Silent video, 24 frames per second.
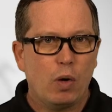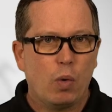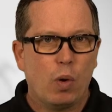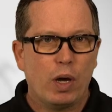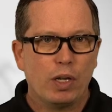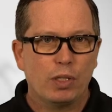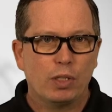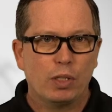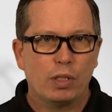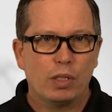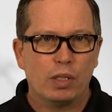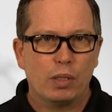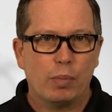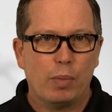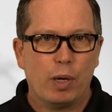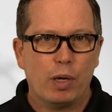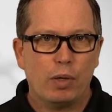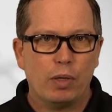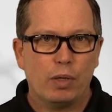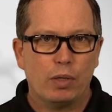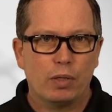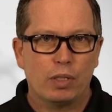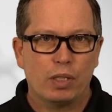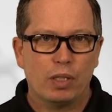questions
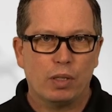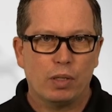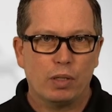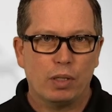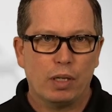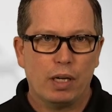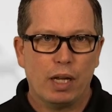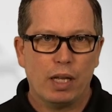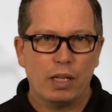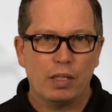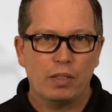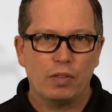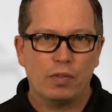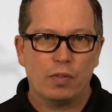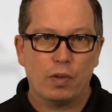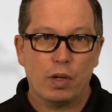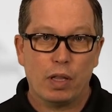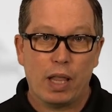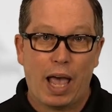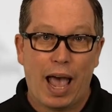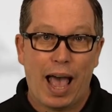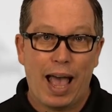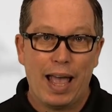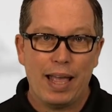about your cylinder heads for
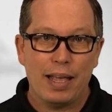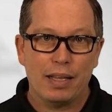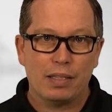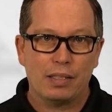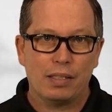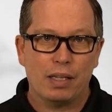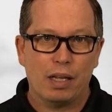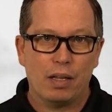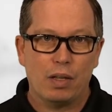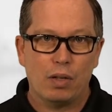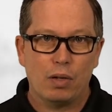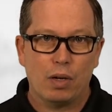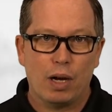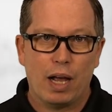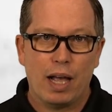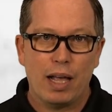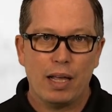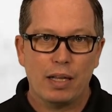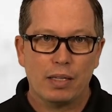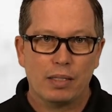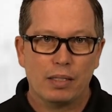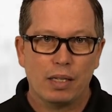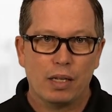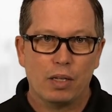the ISL or
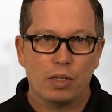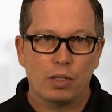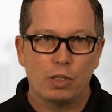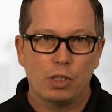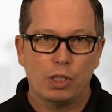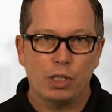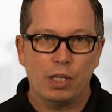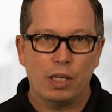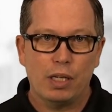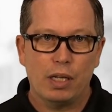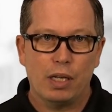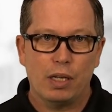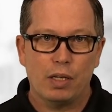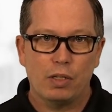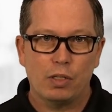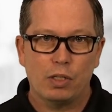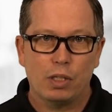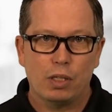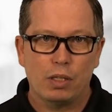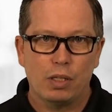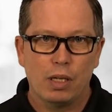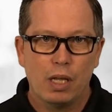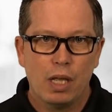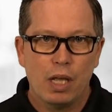ISLG
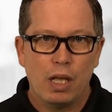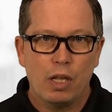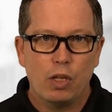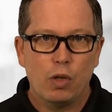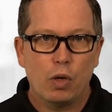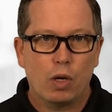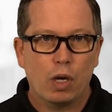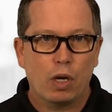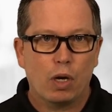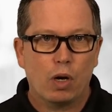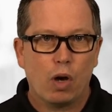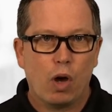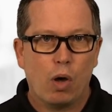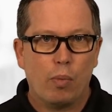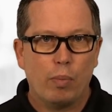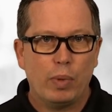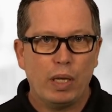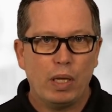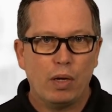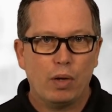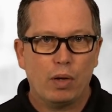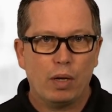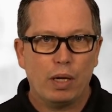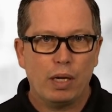engine, you can call
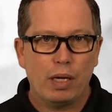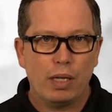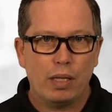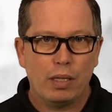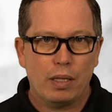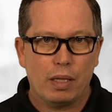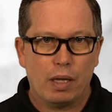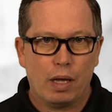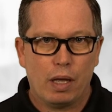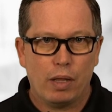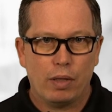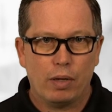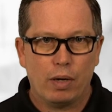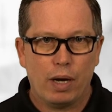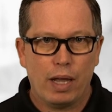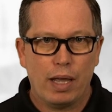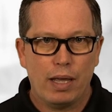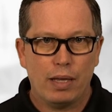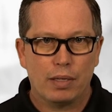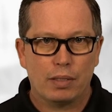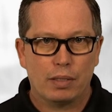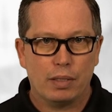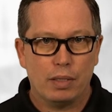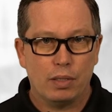me or any of the other
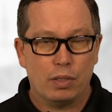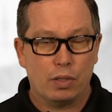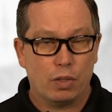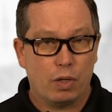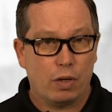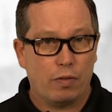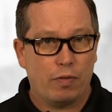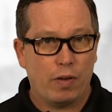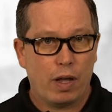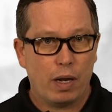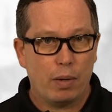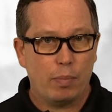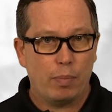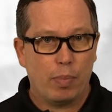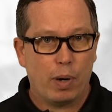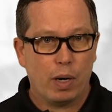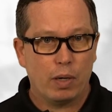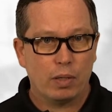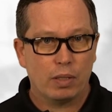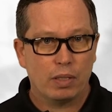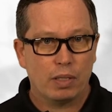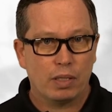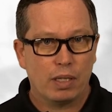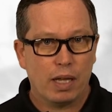ASE certified
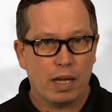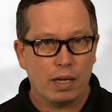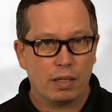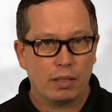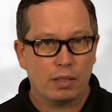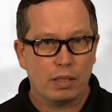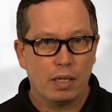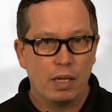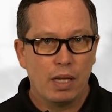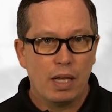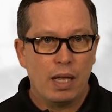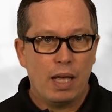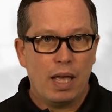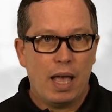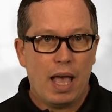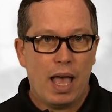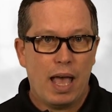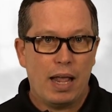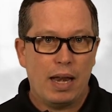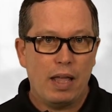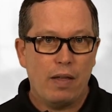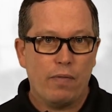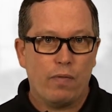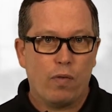parts techs
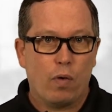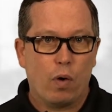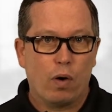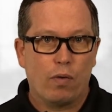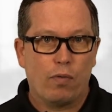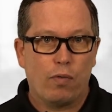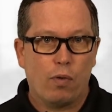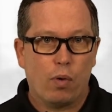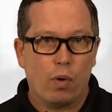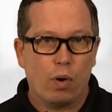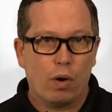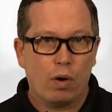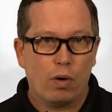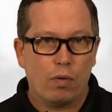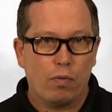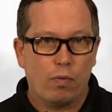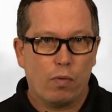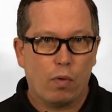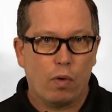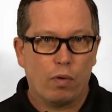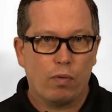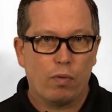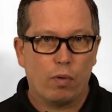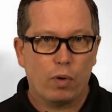at
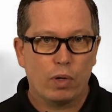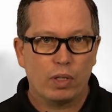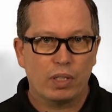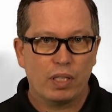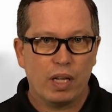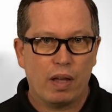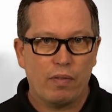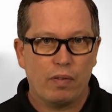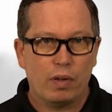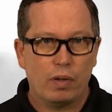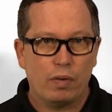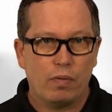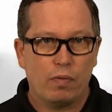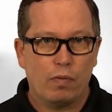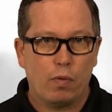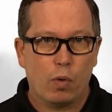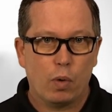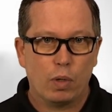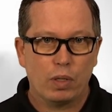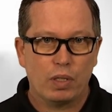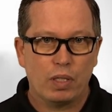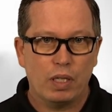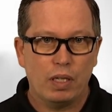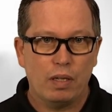
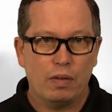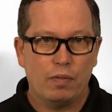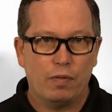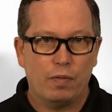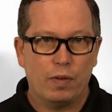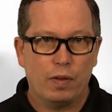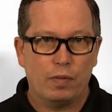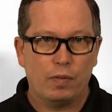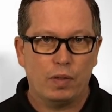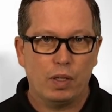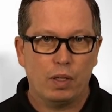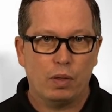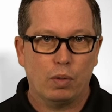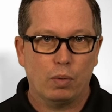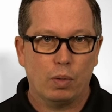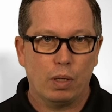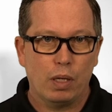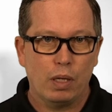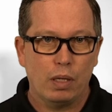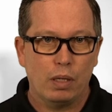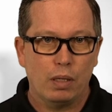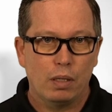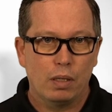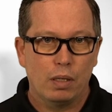
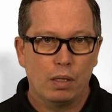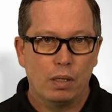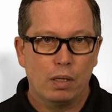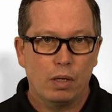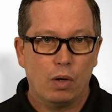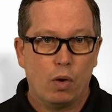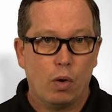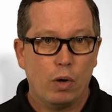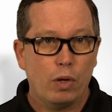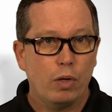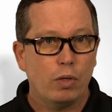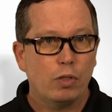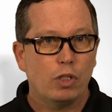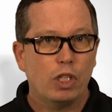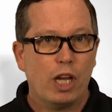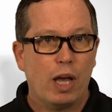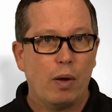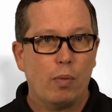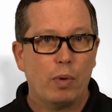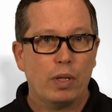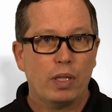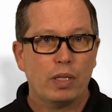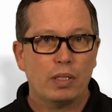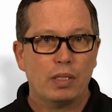844-447-1453, or you can
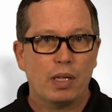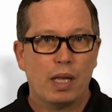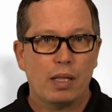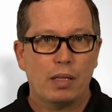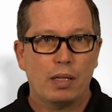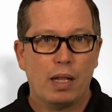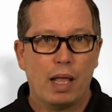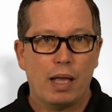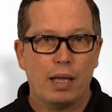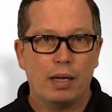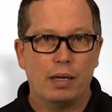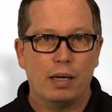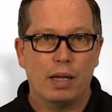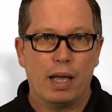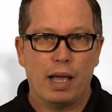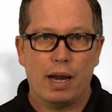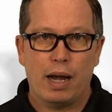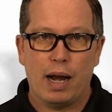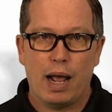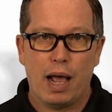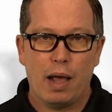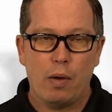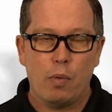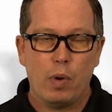chat with us online
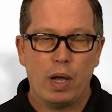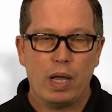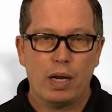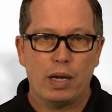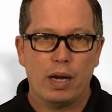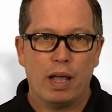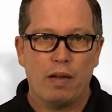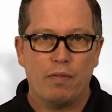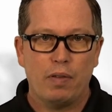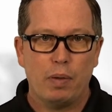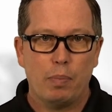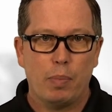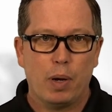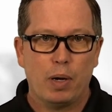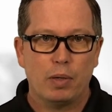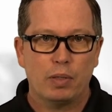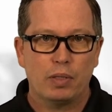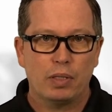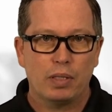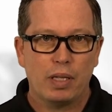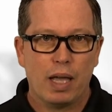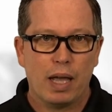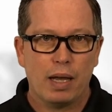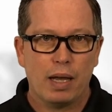at
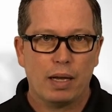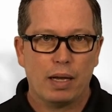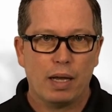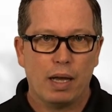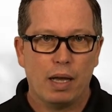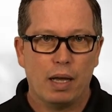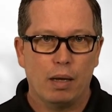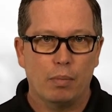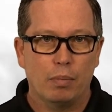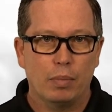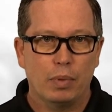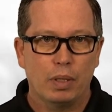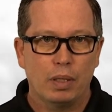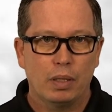highwayandheavyparts.com.